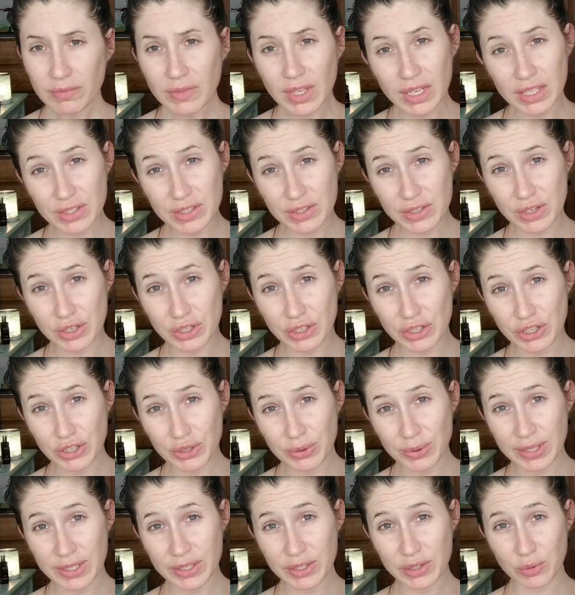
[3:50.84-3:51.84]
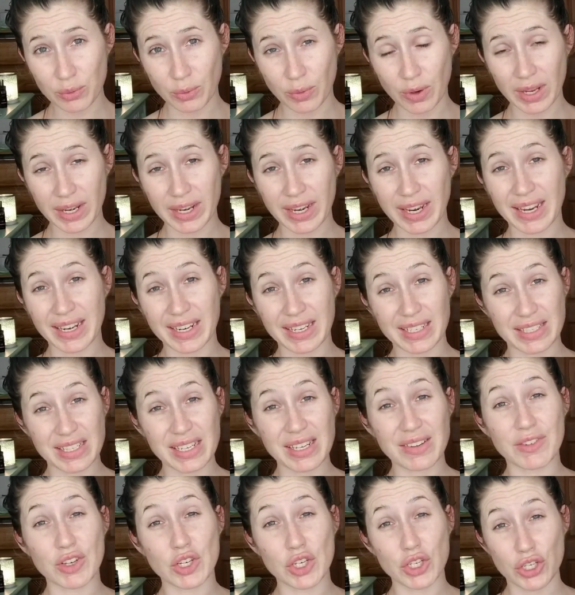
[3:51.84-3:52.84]
is their newest one, and it's
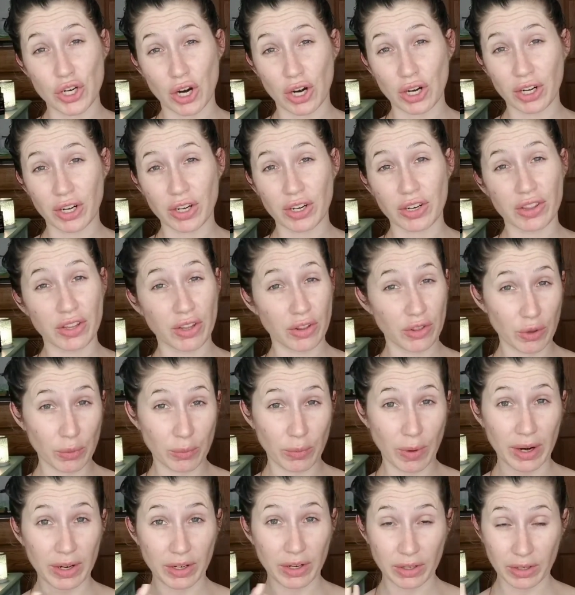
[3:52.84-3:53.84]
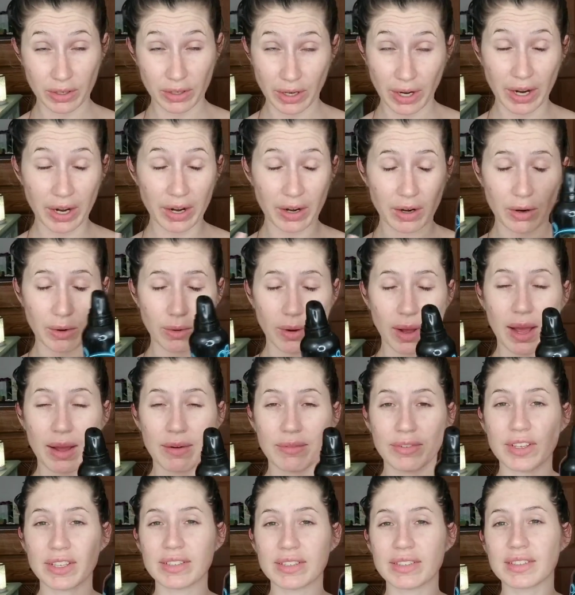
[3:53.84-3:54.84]
even darker than the regular Aero,
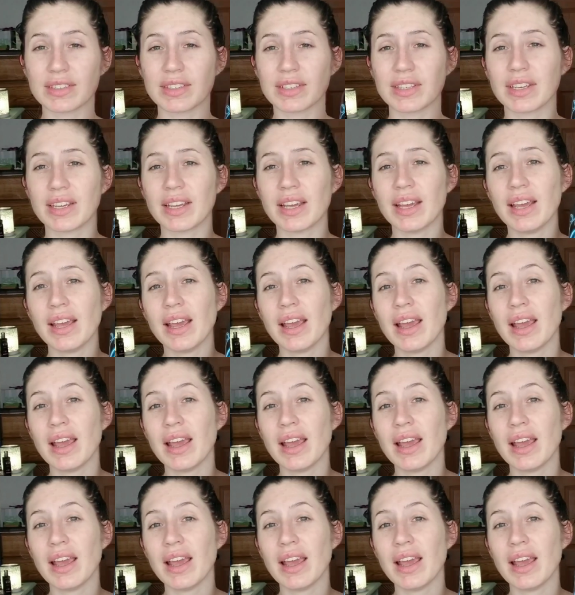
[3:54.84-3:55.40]
obviously.